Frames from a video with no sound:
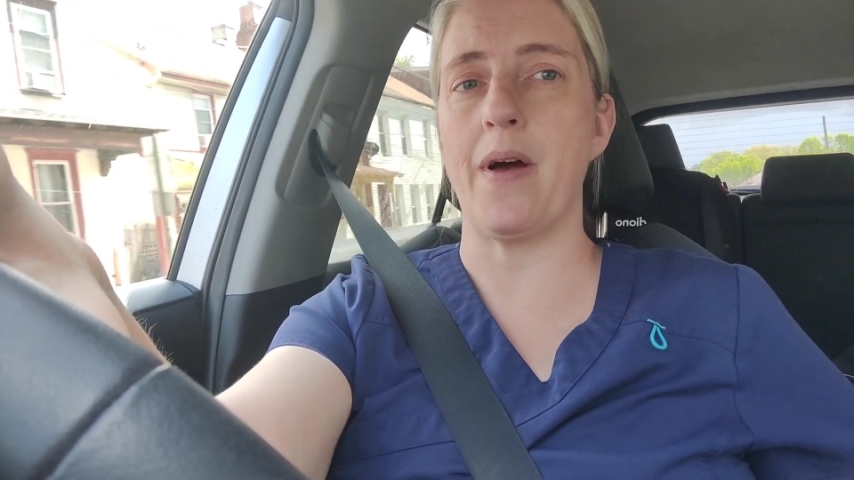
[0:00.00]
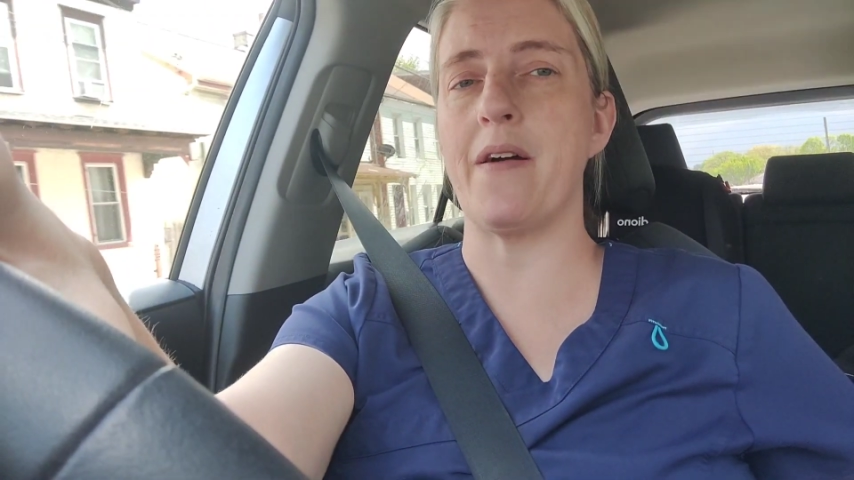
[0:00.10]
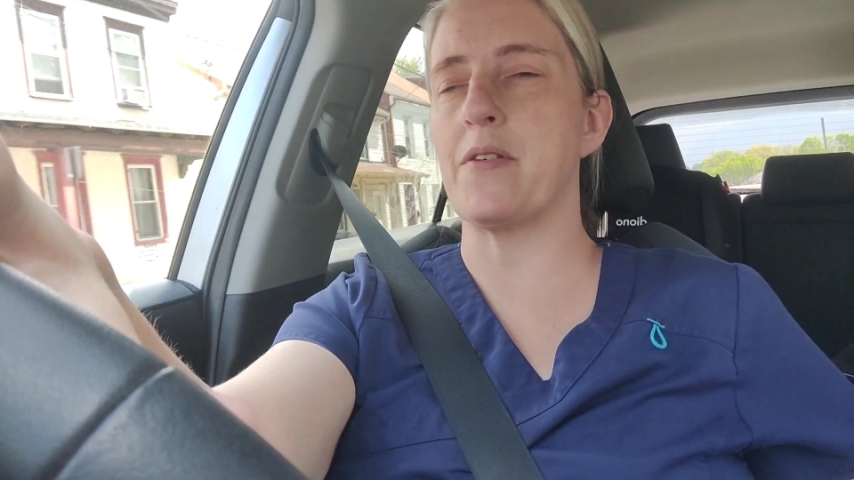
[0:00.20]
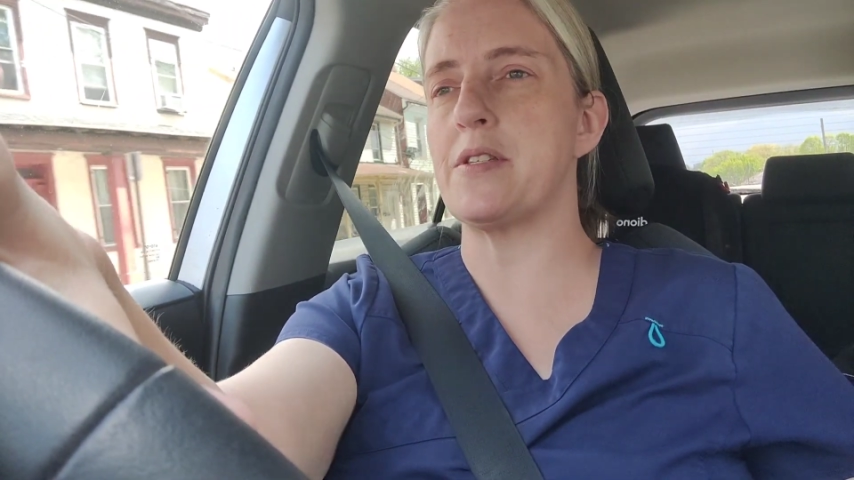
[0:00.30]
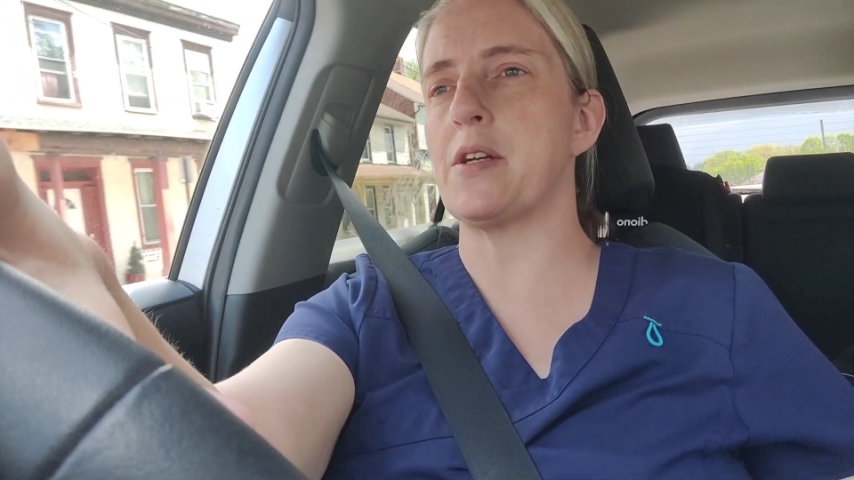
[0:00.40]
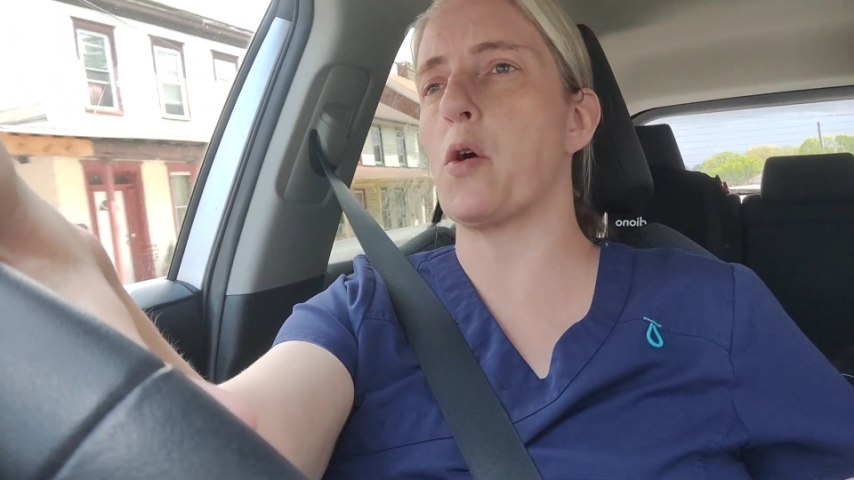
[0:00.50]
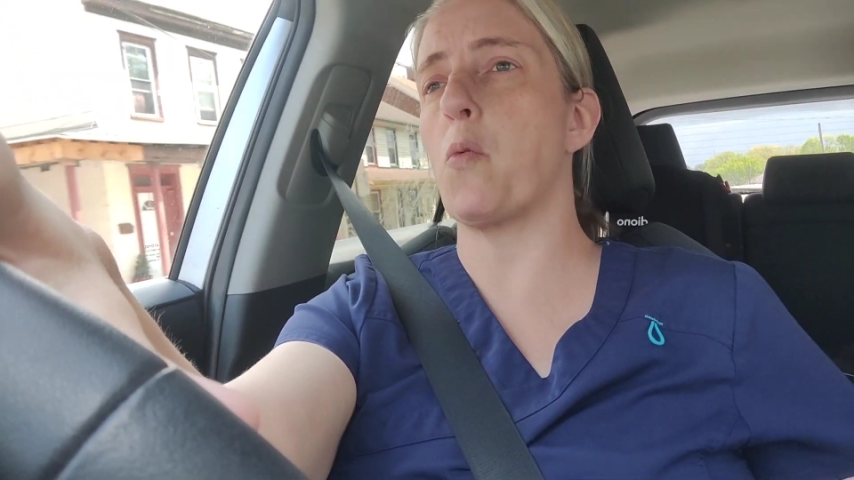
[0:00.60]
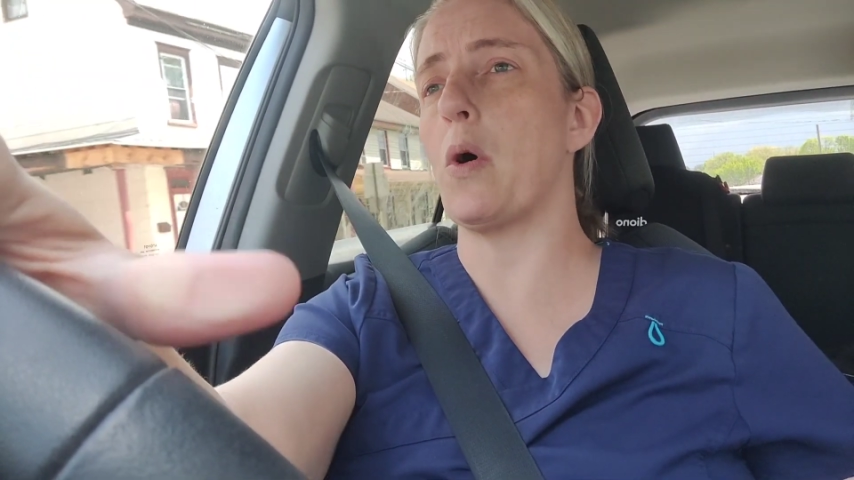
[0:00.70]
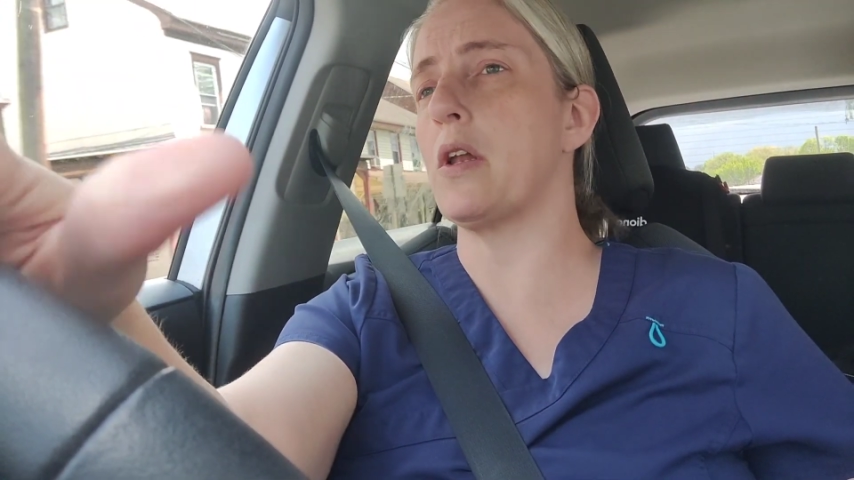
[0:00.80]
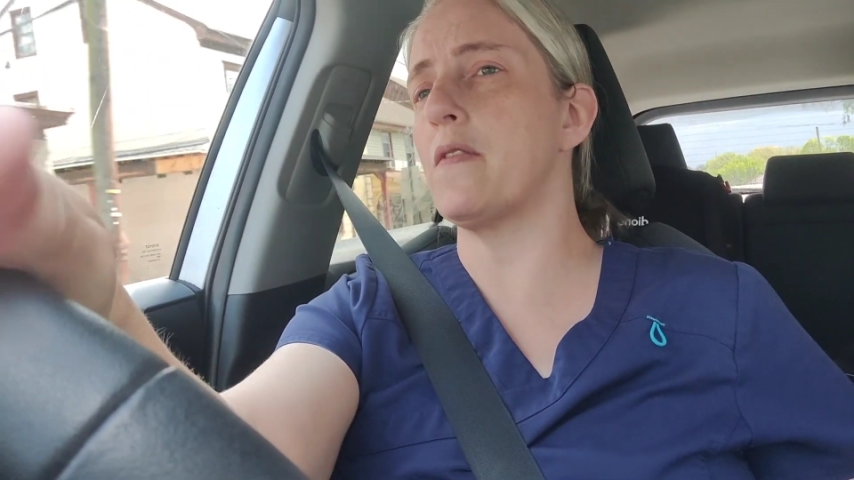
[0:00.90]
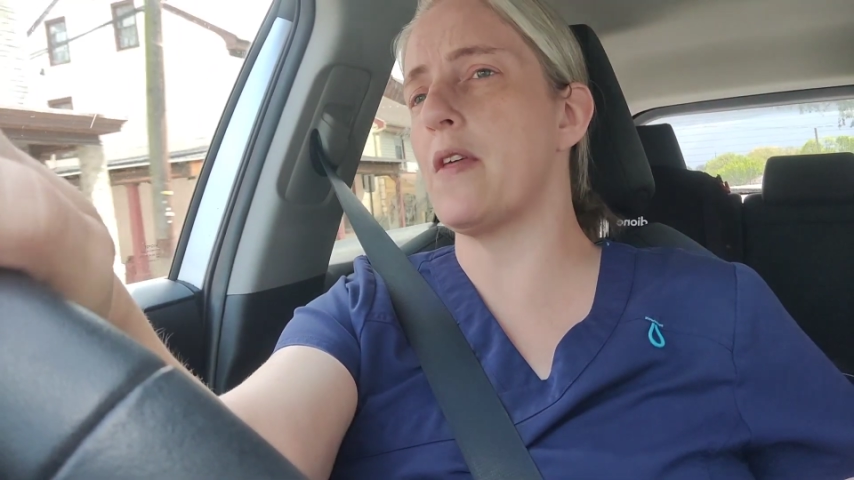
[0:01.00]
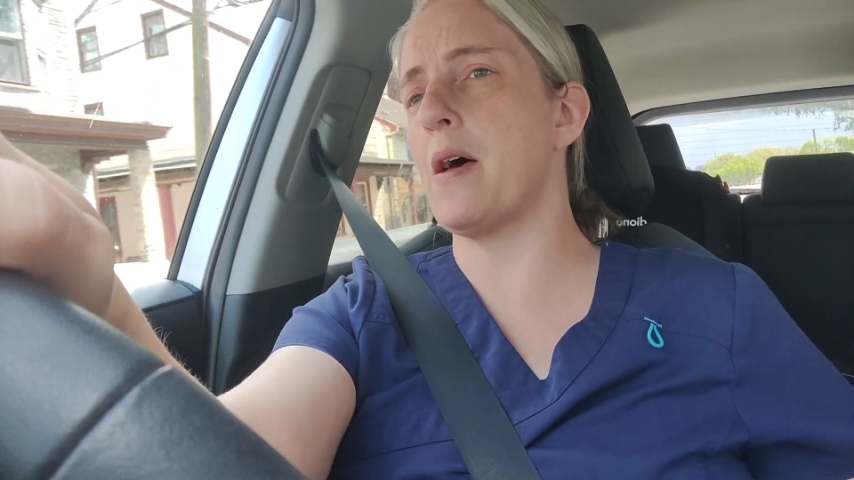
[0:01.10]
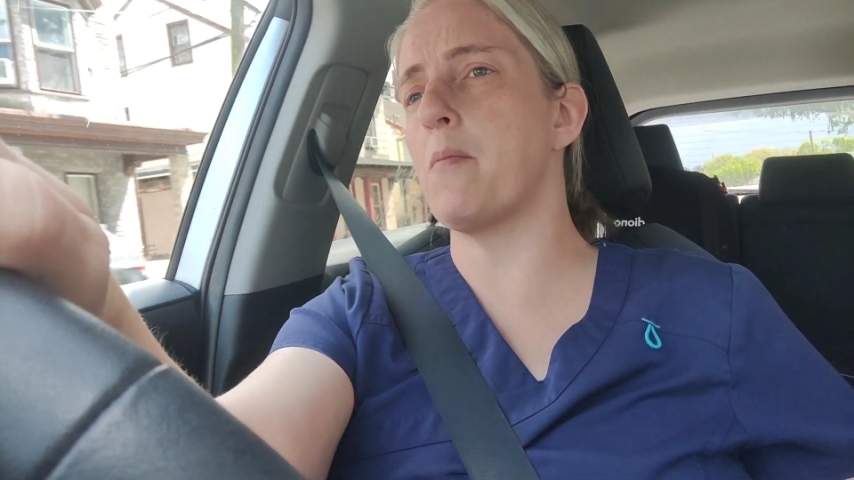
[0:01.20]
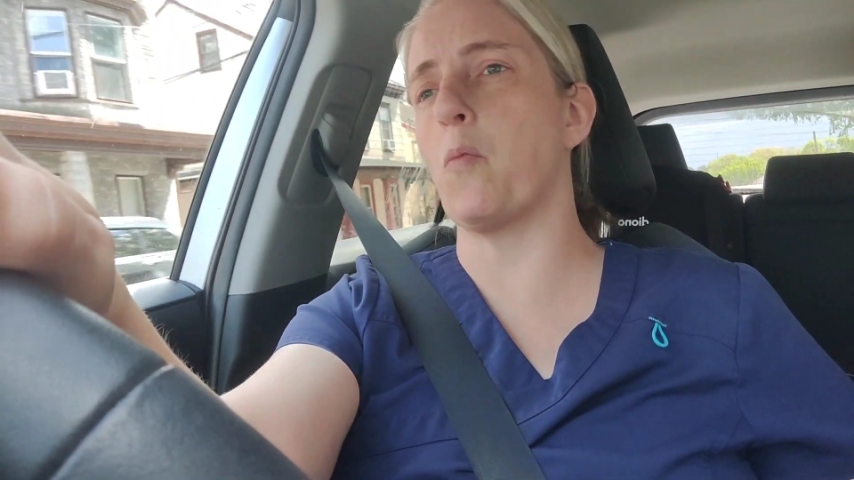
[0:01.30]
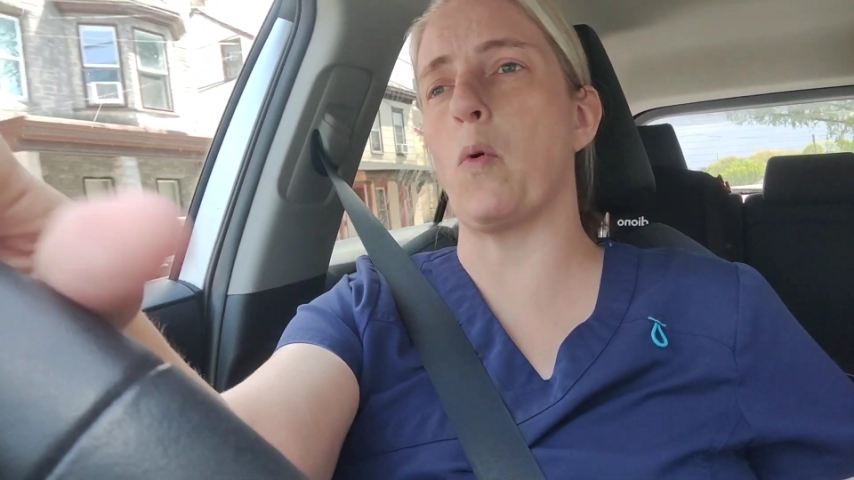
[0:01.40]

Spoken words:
Every single one of them,